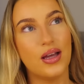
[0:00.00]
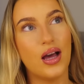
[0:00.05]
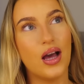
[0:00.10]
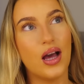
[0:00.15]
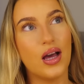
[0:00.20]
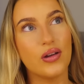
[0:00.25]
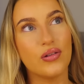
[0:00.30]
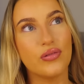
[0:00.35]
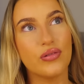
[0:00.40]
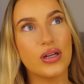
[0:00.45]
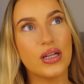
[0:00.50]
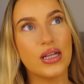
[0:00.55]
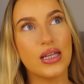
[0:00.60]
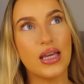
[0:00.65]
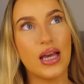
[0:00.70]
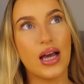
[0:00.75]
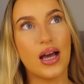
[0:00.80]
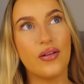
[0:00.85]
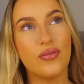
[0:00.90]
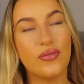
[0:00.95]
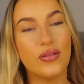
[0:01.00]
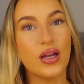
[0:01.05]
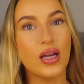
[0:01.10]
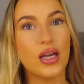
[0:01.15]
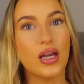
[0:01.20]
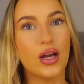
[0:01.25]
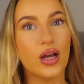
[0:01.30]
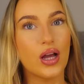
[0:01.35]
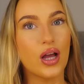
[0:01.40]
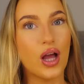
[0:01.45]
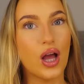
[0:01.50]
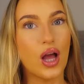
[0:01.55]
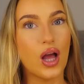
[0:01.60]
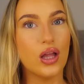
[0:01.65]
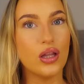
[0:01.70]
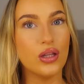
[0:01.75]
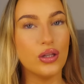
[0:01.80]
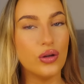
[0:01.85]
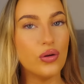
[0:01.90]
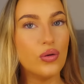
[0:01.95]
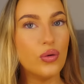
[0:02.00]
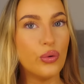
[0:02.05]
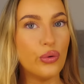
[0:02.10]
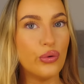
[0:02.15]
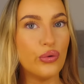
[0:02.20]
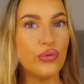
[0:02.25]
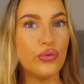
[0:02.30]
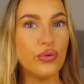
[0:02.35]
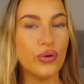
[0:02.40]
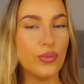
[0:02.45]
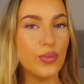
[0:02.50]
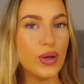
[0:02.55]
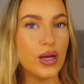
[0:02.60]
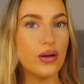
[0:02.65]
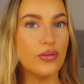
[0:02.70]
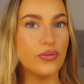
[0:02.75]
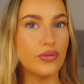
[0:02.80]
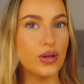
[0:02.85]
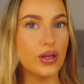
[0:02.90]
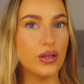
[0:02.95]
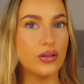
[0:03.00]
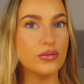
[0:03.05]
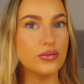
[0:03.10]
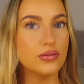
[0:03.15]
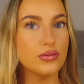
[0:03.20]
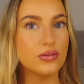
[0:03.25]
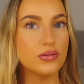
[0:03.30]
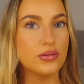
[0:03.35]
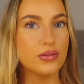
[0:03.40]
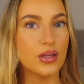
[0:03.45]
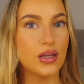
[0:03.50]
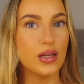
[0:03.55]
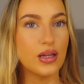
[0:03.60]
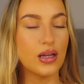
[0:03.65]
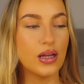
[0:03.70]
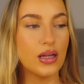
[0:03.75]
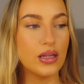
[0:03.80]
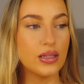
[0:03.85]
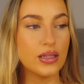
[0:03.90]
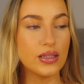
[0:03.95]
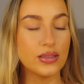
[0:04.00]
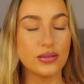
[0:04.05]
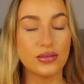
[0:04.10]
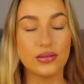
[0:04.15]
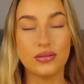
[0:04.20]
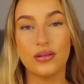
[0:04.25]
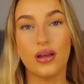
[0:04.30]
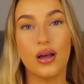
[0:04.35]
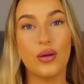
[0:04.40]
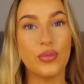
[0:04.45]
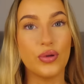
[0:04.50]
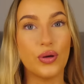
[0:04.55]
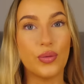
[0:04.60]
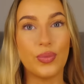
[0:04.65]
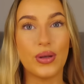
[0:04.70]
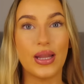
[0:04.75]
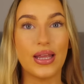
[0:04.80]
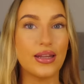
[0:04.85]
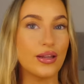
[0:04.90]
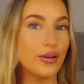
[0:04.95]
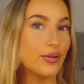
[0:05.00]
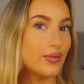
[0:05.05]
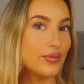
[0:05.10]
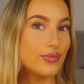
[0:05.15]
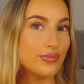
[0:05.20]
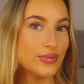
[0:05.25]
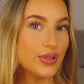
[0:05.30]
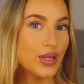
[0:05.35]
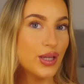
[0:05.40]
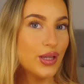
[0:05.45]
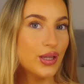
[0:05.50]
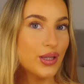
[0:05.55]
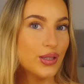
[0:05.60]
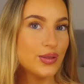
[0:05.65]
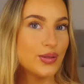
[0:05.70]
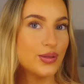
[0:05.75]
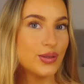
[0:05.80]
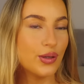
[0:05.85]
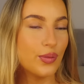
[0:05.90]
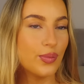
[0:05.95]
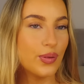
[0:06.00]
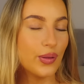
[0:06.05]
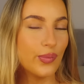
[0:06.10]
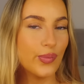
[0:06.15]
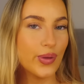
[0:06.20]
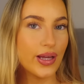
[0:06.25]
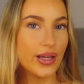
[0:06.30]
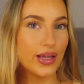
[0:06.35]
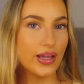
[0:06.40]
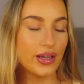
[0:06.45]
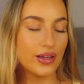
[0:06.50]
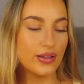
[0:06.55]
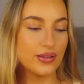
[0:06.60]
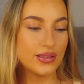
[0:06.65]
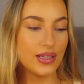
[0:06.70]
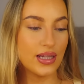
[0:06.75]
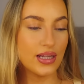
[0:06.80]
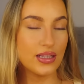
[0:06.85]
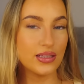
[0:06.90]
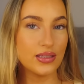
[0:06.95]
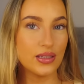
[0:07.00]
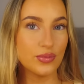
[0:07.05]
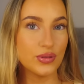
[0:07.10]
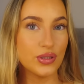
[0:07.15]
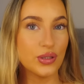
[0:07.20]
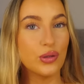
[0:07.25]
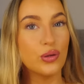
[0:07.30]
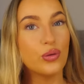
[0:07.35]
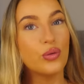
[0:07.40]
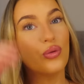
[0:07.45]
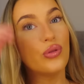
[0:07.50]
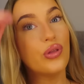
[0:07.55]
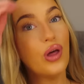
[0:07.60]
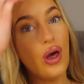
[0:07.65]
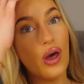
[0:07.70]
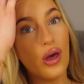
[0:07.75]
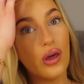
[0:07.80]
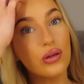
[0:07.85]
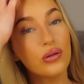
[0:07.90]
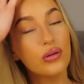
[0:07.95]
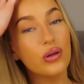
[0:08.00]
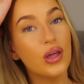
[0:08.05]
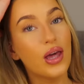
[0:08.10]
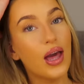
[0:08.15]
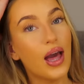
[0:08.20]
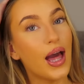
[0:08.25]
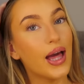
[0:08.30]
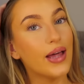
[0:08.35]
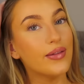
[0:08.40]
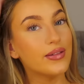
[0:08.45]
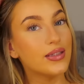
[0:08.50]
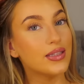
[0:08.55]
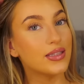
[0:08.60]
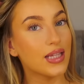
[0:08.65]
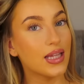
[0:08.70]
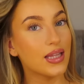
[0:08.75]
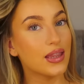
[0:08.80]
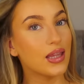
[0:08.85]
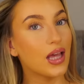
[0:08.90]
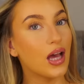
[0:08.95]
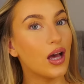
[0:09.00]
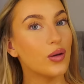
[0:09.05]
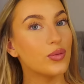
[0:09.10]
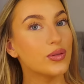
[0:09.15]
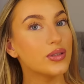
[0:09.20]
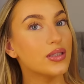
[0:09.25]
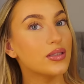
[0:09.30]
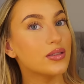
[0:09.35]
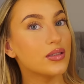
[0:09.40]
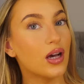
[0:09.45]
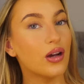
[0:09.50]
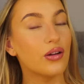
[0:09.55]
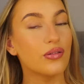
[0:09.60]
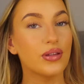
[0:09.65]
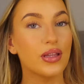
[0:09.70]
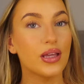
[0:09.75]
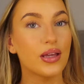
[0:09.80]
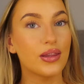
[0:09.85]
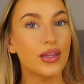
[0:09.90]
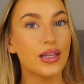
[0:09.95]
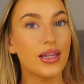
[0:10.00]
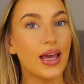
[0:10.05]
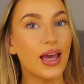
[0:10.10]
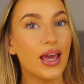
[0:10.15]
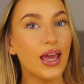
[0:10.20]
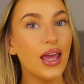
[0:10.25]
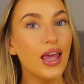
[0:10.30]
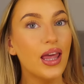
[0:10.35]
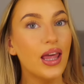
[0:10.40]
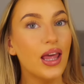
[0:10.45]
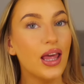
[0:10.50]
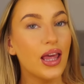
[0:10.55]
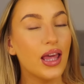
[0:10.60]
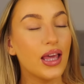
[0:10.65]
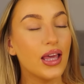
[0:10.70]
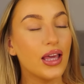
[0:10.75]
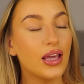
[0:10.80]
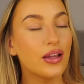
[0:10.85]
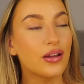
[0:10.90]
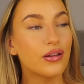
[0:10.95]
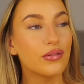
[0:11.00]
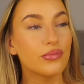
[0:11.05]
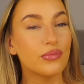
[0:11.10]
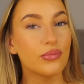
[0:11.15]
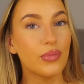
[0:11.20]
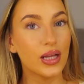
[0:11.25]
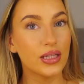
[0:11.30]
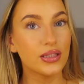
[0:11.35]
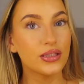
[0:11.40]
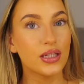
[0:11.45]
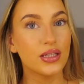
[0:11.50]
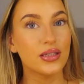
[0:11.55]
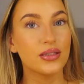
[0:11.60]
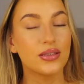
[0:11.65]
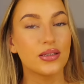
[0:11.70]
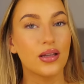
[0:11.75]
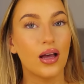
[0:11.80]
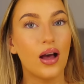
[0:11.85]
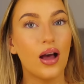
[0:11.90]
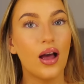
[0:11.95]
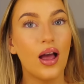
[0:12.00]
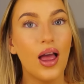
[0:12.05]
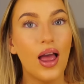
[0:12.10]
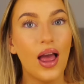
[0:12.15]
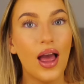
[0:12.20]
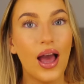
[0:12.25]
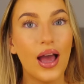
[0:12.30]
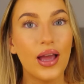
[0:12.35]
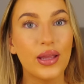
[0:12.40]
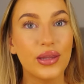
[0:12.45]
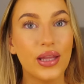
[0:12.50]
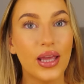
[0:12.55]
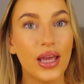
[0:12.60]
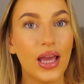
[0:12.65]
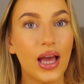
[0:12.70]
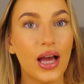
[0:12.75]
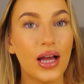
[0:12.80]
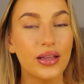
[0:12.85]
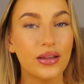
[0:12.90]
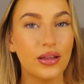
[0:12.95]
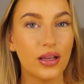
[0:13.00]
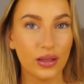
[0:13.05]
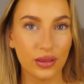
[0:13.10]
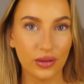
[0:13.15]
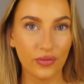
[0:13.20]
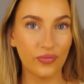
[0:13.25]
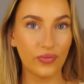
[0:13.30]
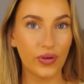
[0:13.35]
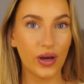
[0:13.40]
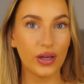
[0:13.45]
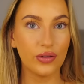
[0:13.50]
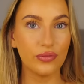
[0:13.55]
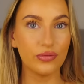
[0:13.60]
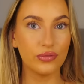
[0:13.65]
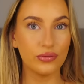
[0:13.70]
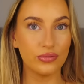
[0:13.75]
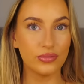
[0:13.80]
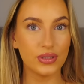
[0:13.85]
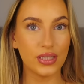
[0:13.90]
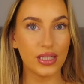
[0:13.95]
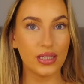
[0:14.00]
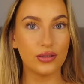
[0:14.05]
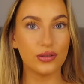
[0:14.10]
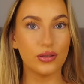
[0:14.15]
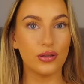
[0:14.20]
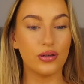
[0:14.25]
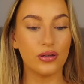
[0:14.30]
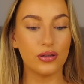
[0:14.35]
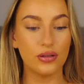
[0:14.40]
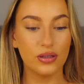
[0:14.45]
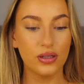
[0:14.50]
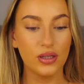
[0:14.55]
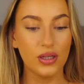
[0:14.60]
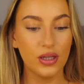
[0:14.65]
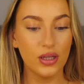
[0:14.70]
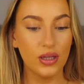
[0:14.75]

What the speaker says: I really have like an awful amount of coats, and I'm not planning on stopping buying coats anytime soon. Although, having said that, I was in Zara the other day in Manchester, and they had like the viral TikTok